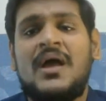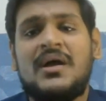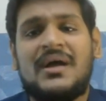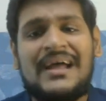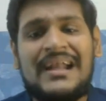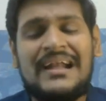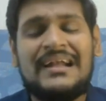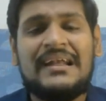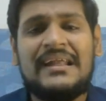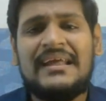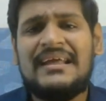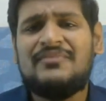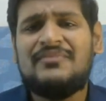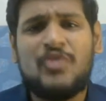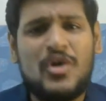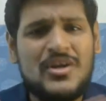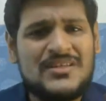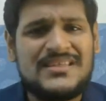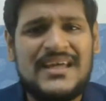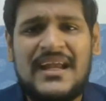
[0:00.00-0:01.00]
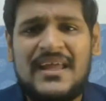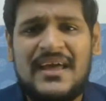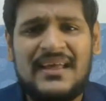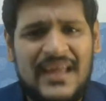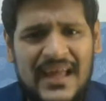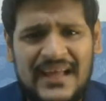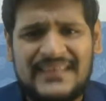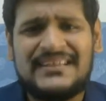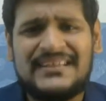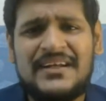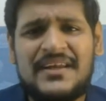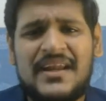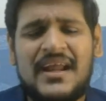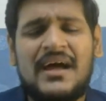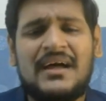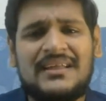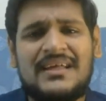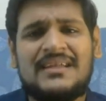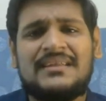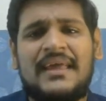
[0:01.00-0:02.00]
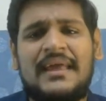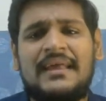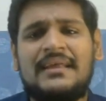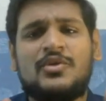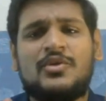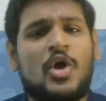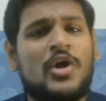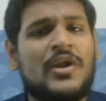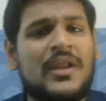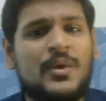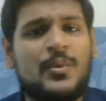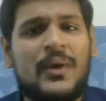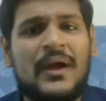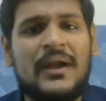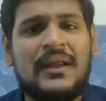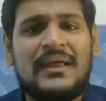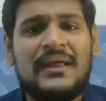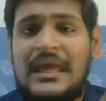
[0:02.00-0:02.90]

Currently for Z uh, etc. Other thing not required.